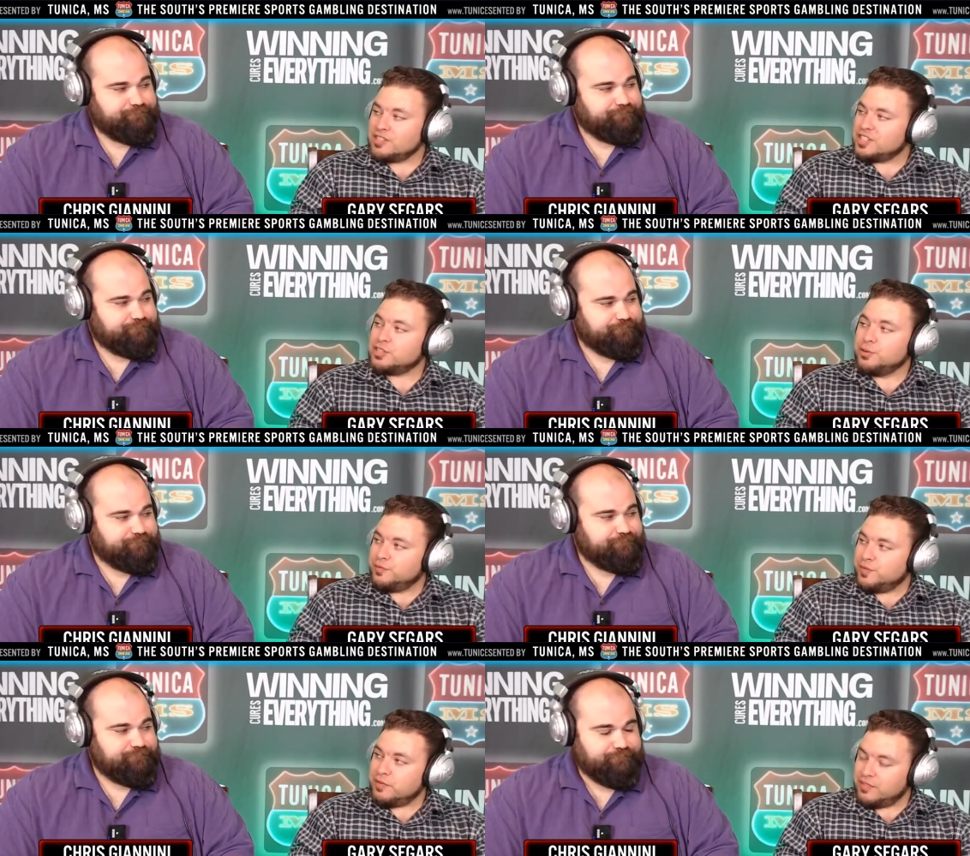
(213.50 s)

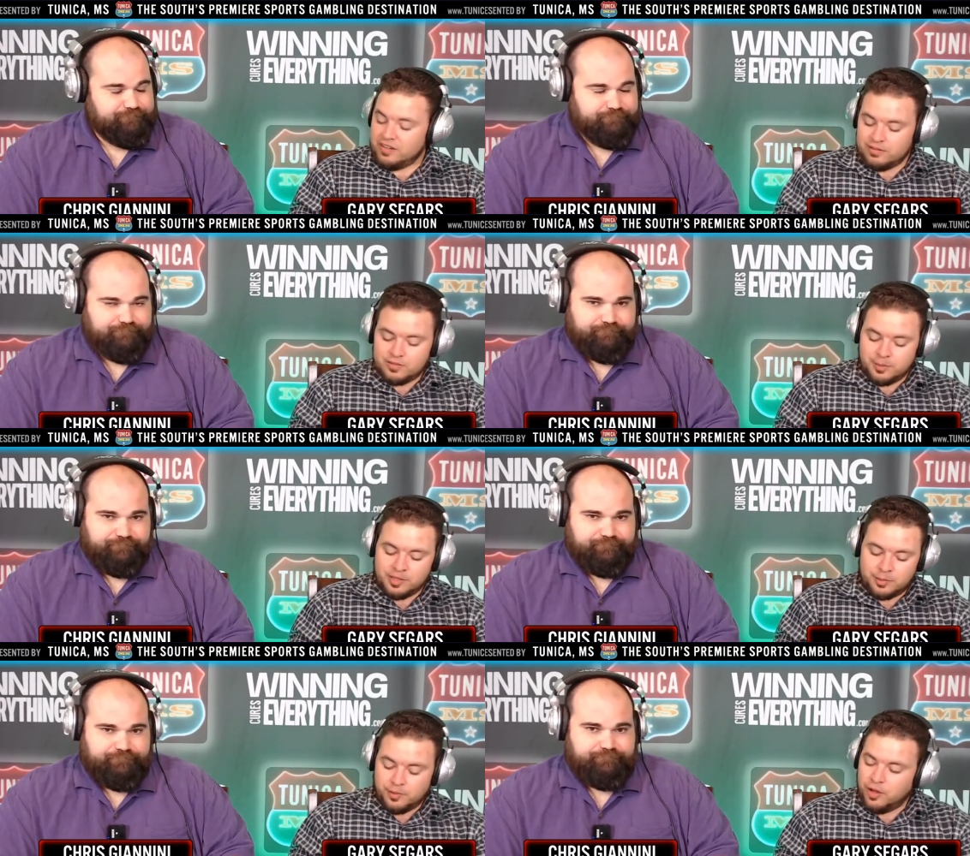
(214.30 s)
Speaker 1: 250 to make
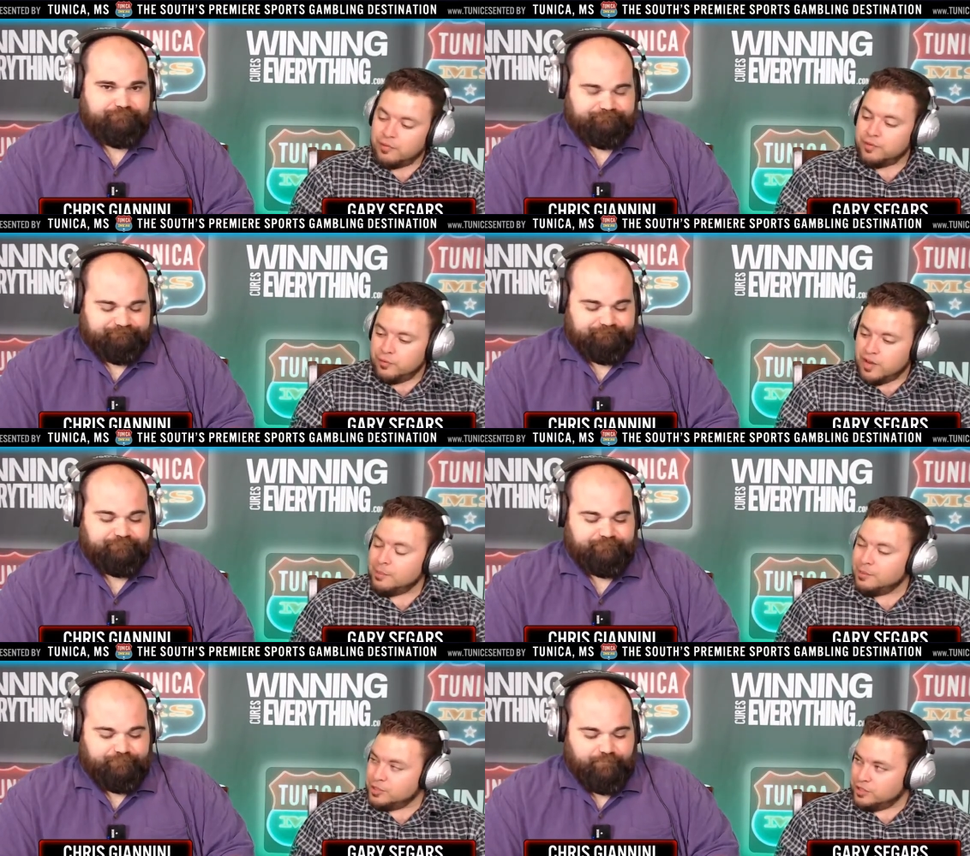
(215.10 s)
the playoff. You've got
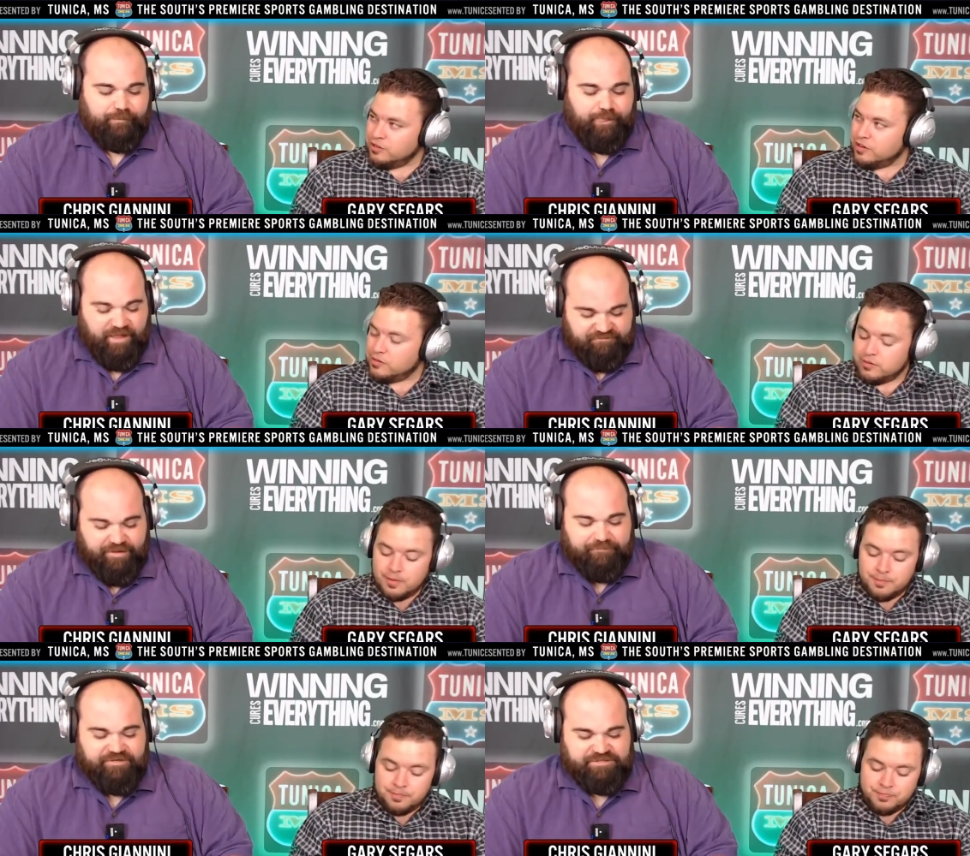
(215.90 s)
Michigan, right? I've got
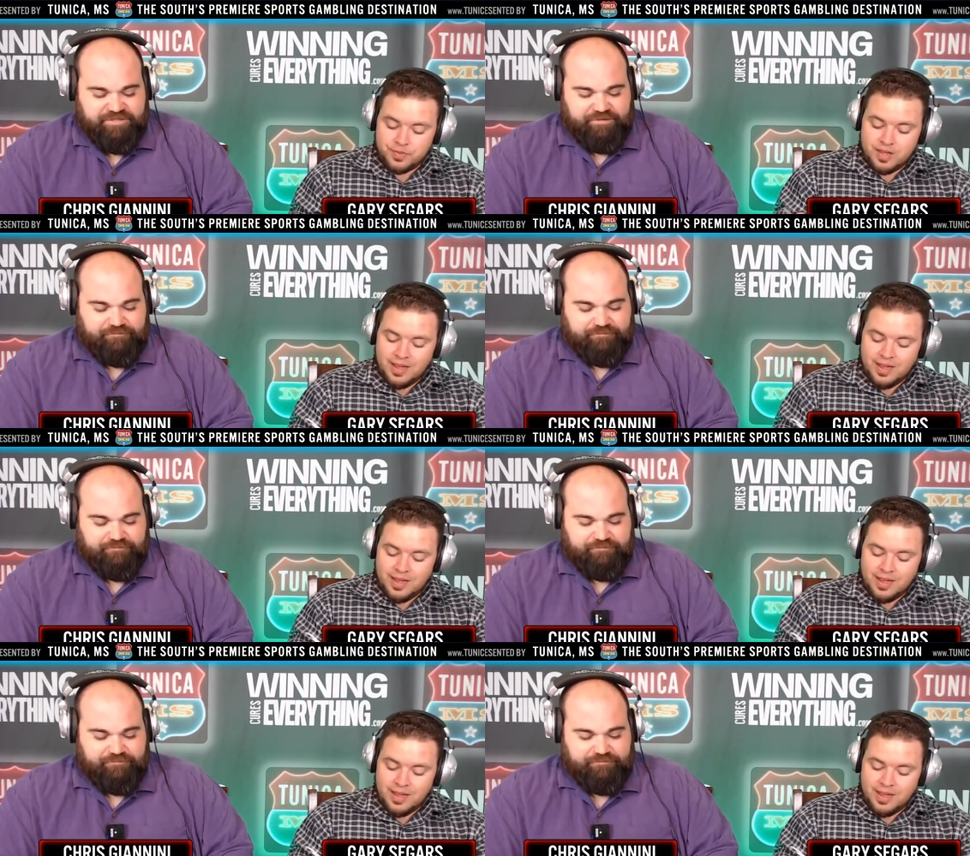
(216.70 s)
Michigan.